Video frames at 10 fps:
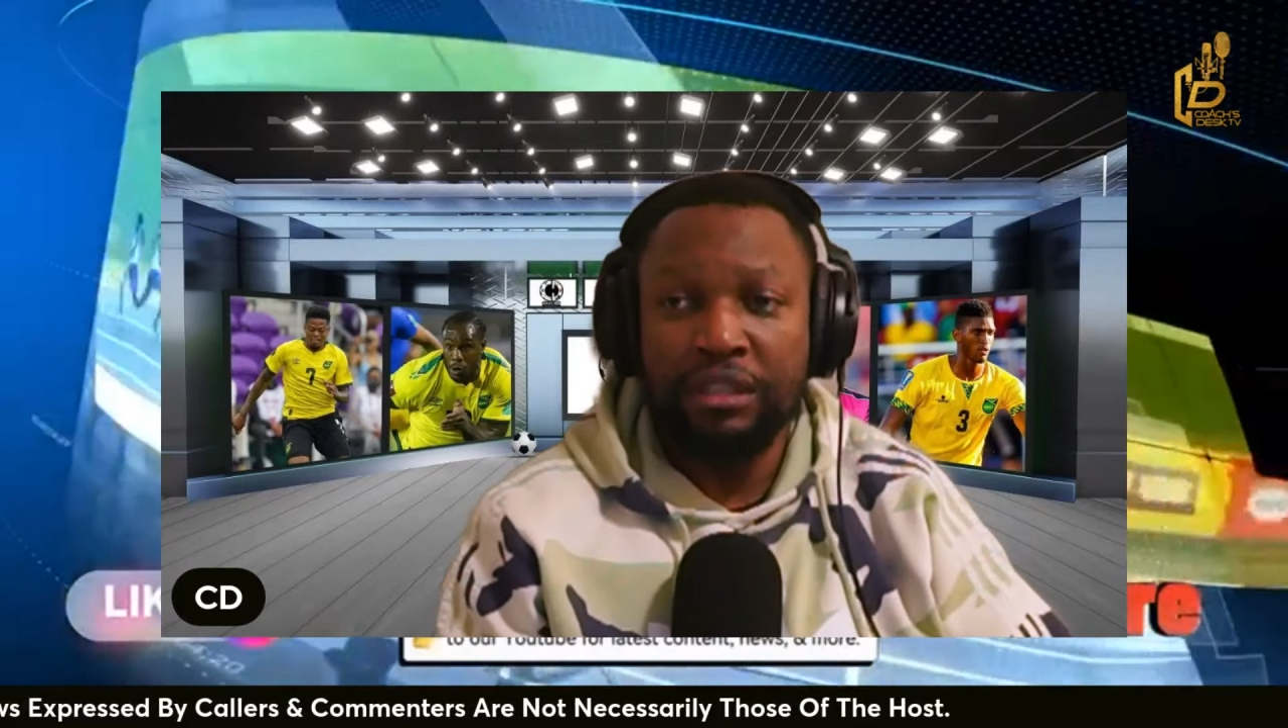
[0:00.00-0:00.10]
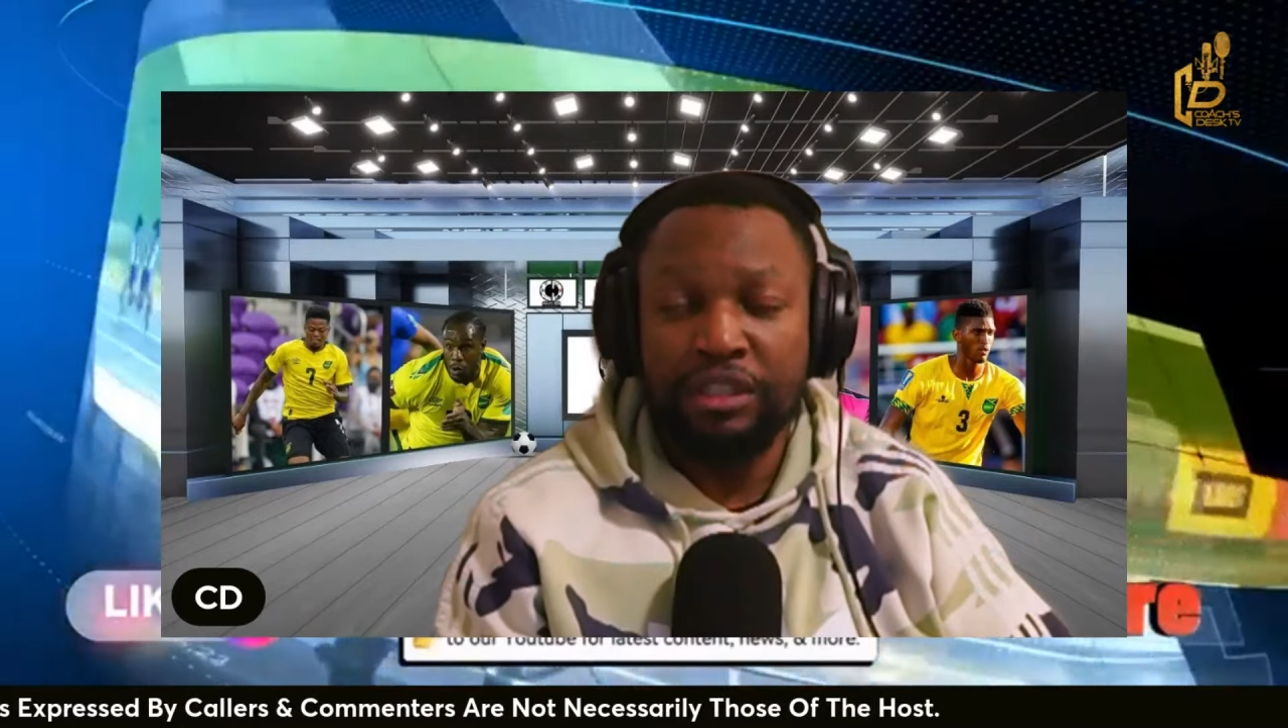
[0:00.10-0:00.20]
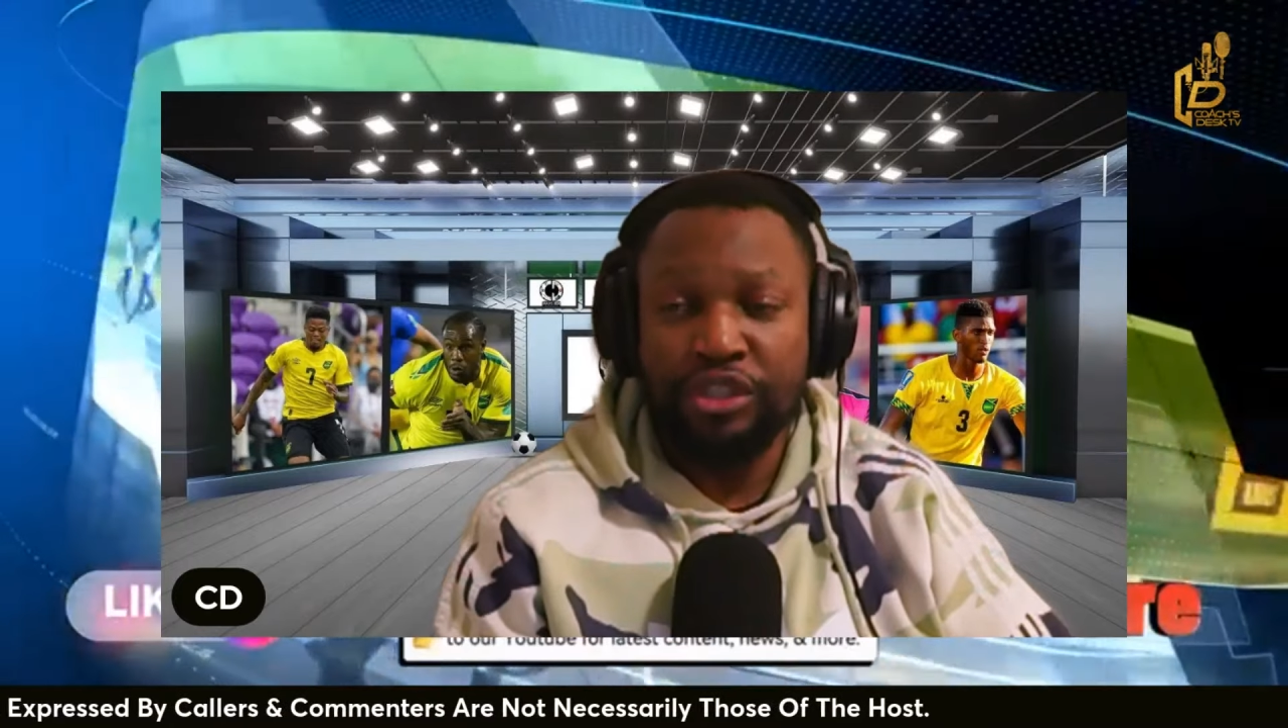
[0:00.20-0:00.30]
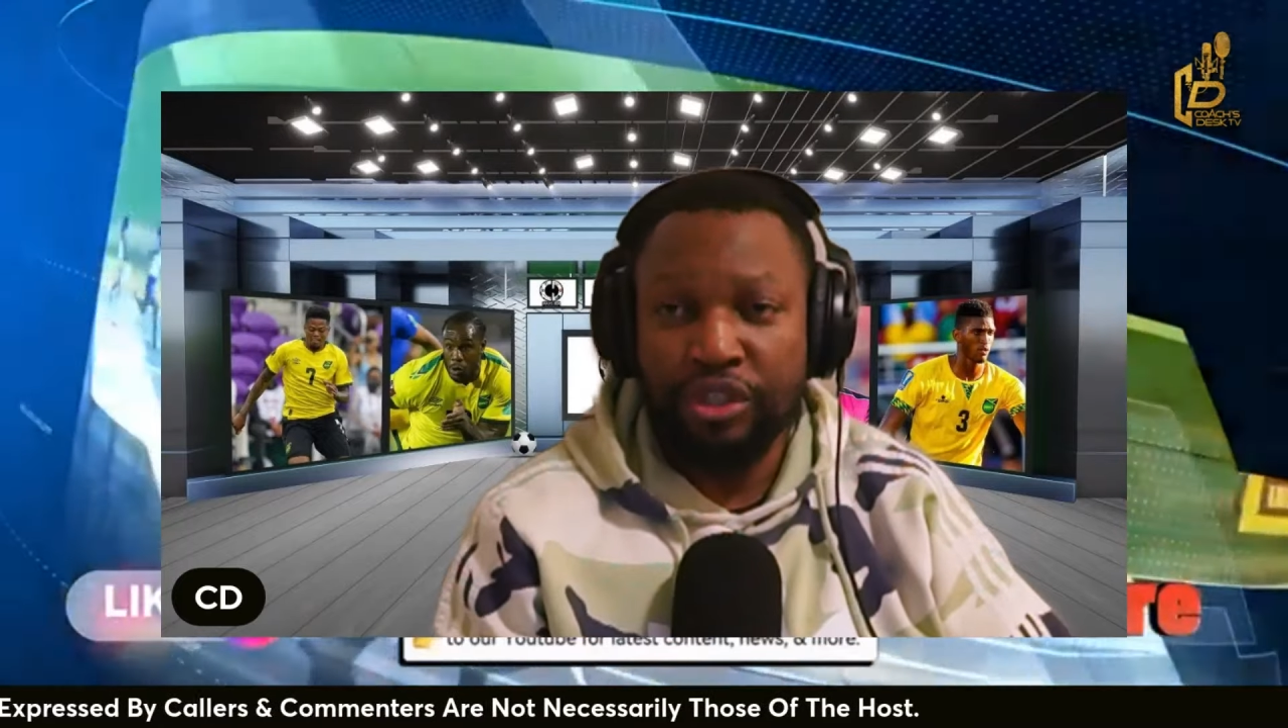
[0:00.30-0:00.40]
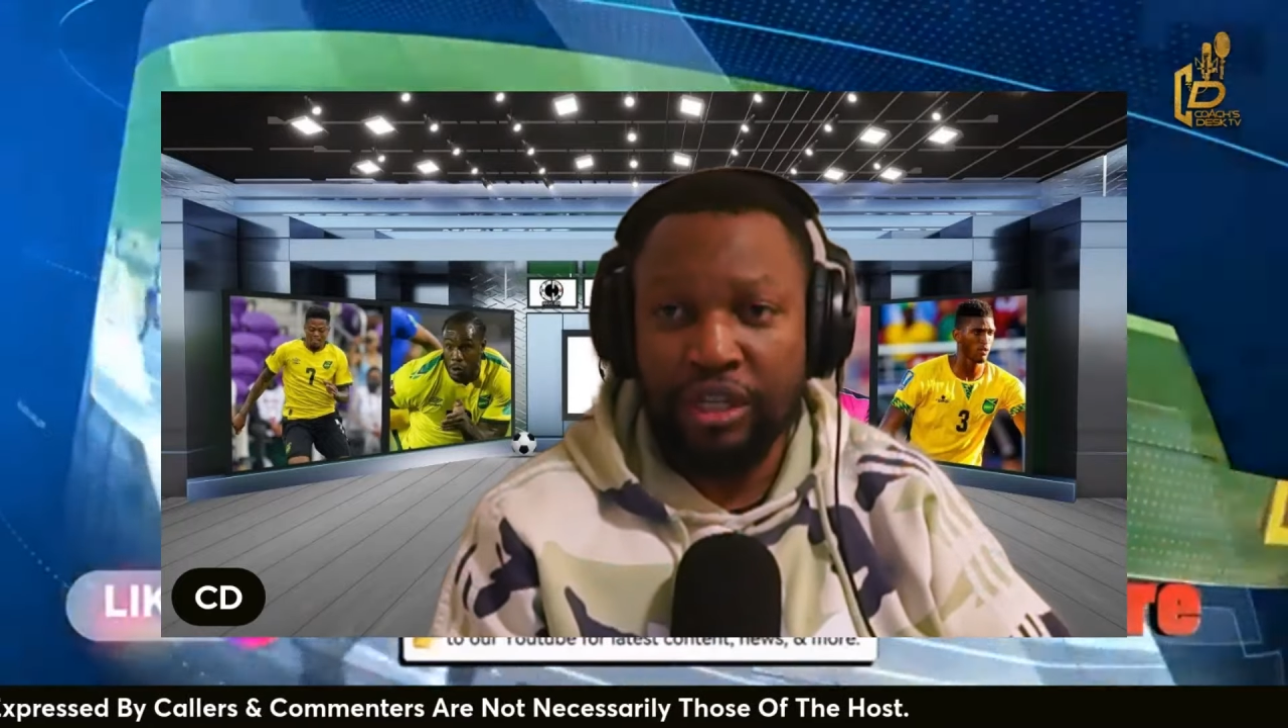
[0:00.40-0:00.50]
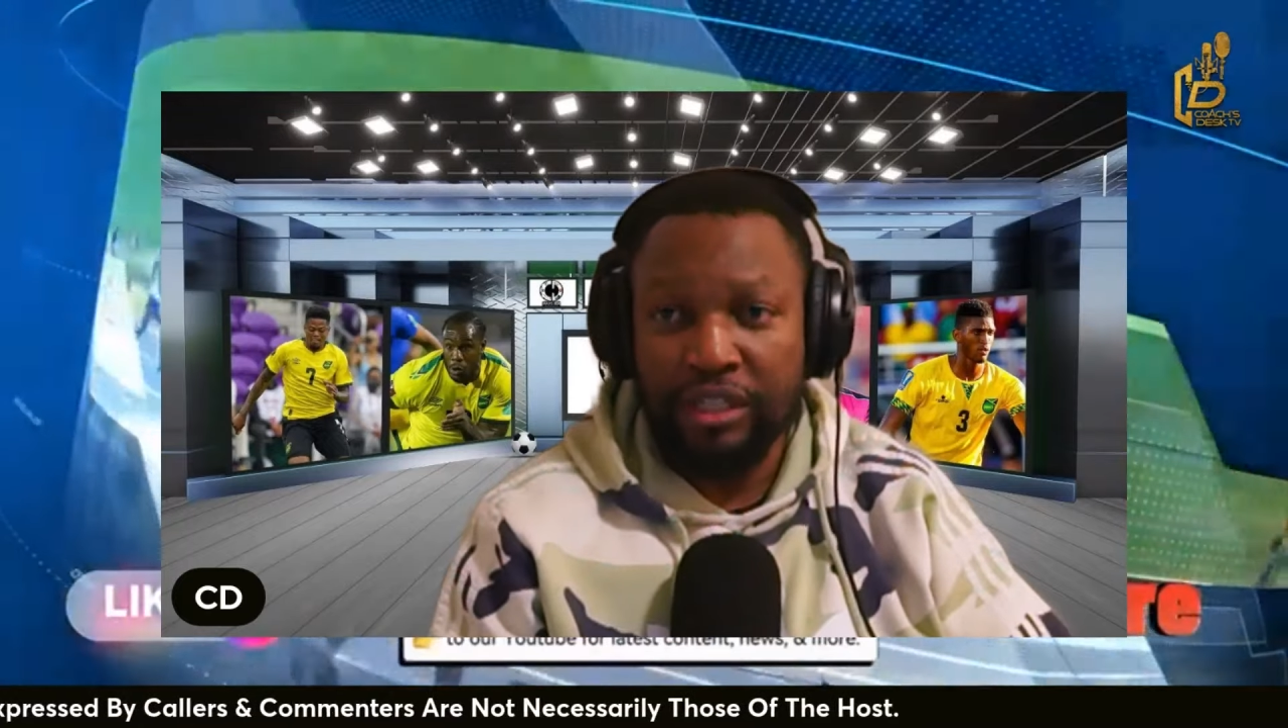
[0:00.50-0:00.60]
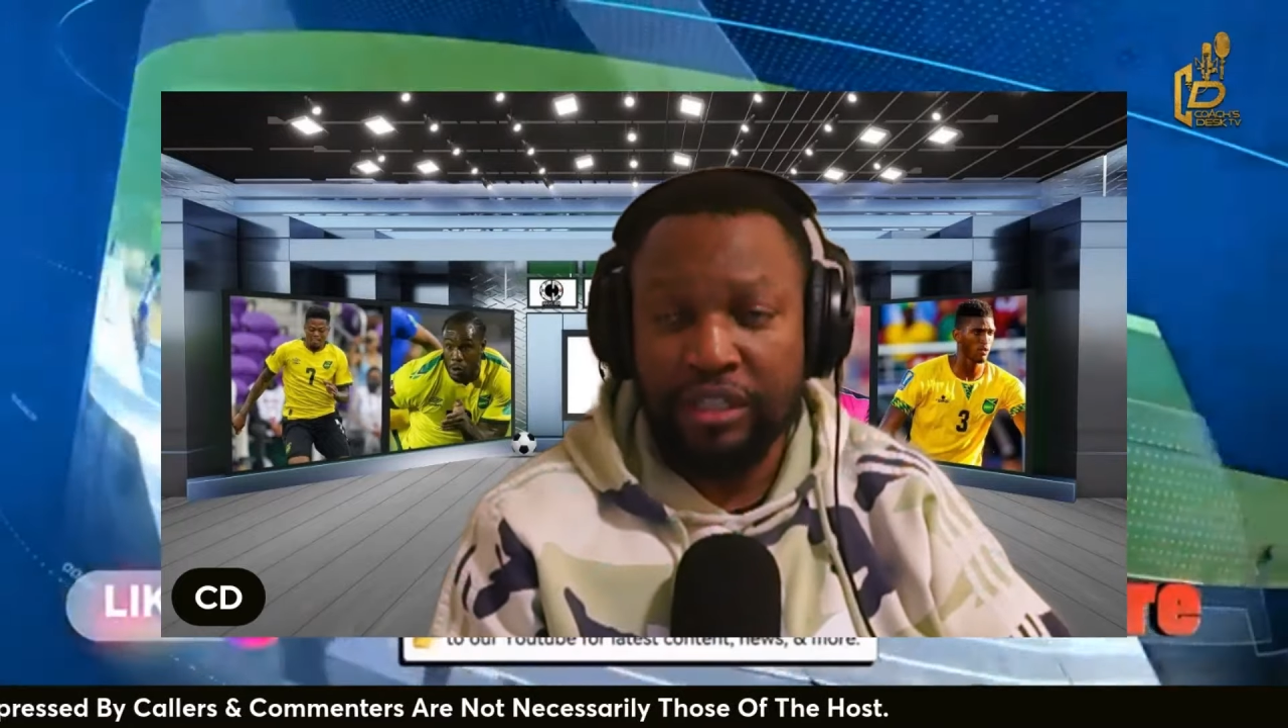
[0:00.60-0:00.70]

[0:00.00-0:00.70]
track